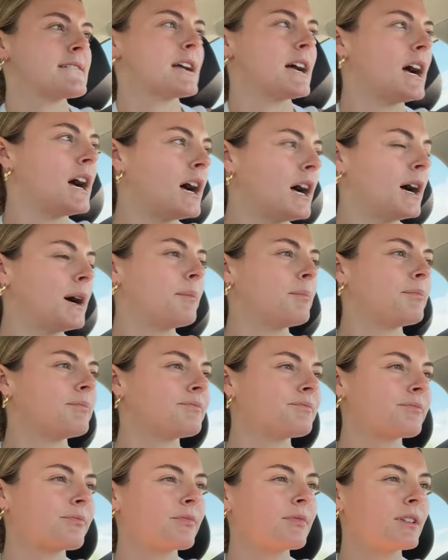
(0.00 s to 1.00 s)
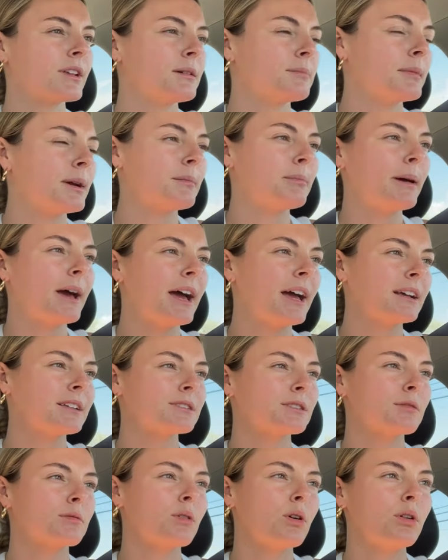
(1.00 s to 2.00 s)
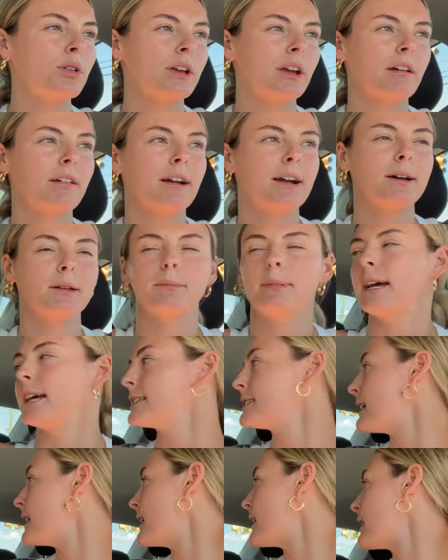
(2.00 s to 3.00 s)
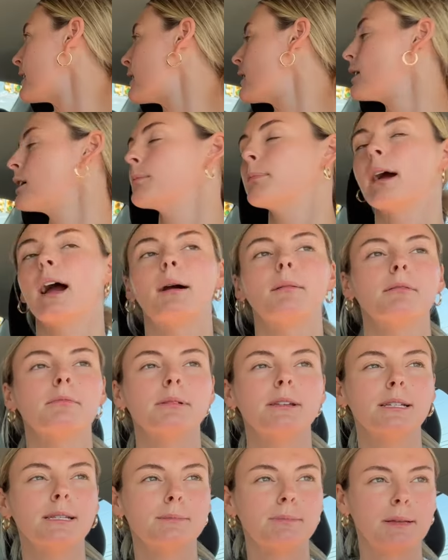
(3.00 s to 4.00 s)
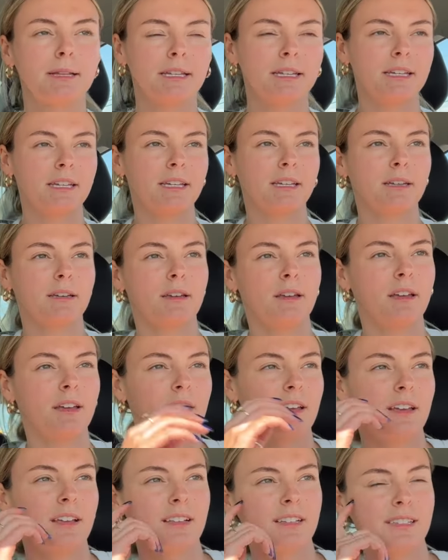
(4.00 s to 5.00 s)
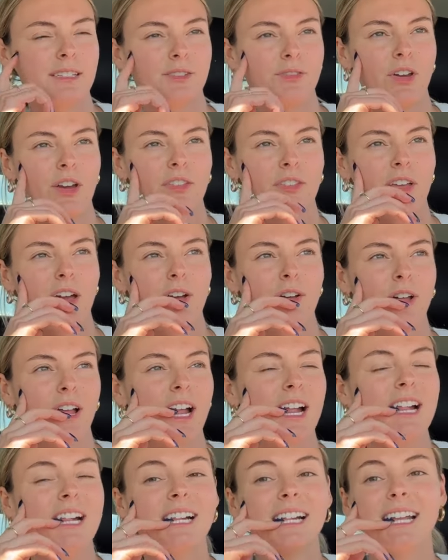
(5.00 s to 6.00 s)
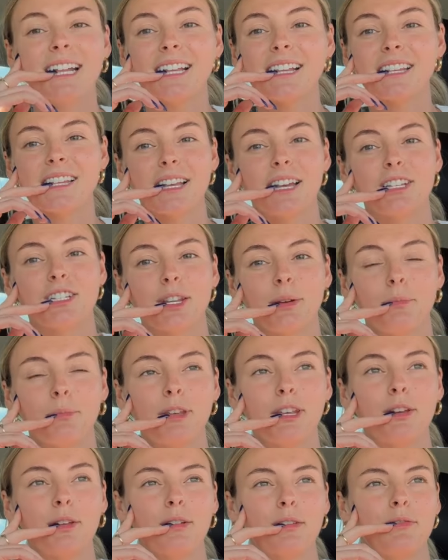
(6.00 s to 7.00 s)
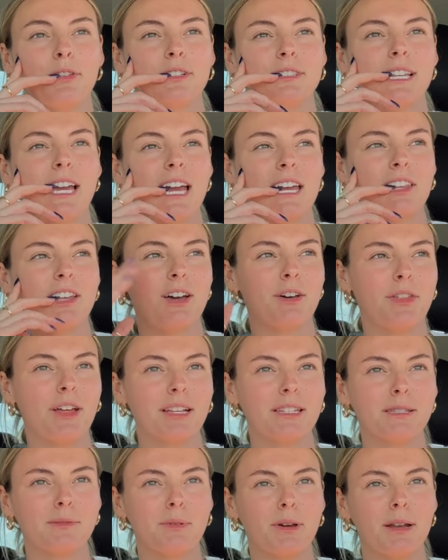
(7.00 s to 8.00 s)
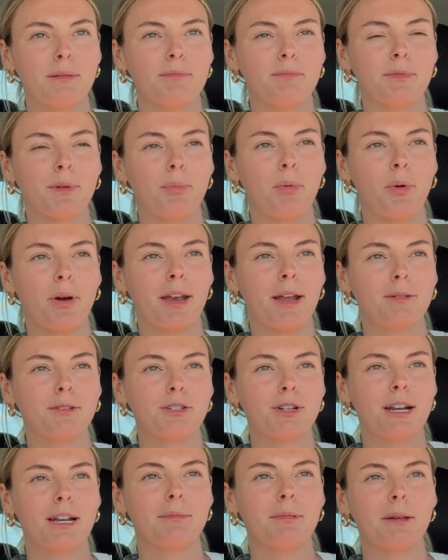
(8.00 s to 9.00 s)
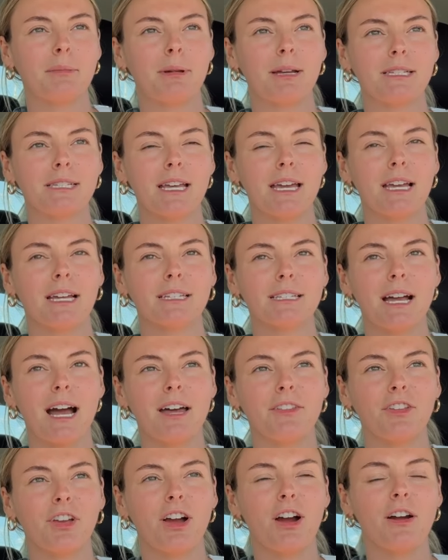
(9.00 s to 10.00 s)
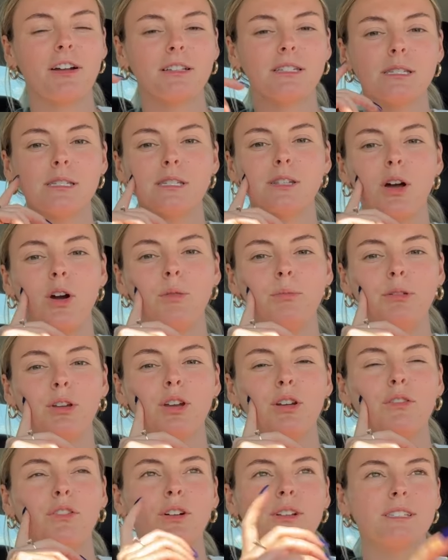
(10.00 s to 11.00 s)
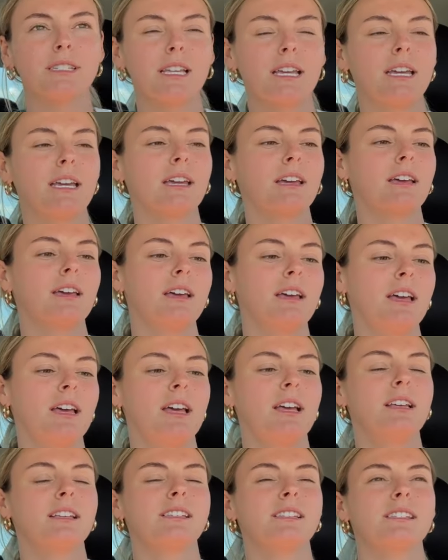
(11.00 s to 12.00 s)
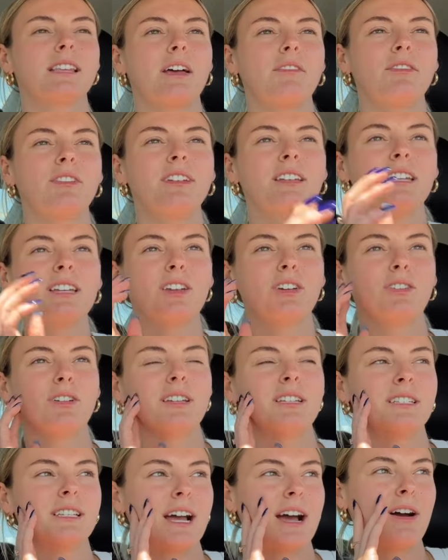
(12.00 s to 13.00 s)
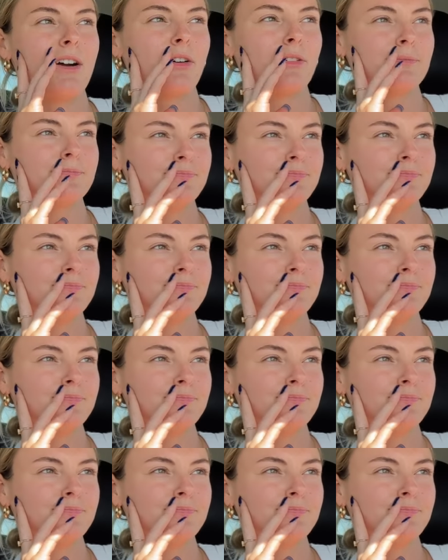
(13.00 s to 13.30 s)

Um, bags are rolling around back there, probably spilling. It's fine though. It's such a beautiful day though. That's what the point I was trying to make by saying it's hot in the car. It's so beautiful. It's like 70 degrees out